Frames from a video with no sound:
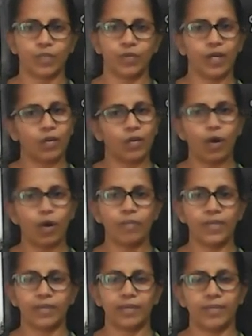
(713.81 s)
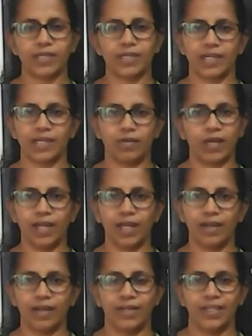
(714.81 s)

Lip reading: You can call me personally. Okay.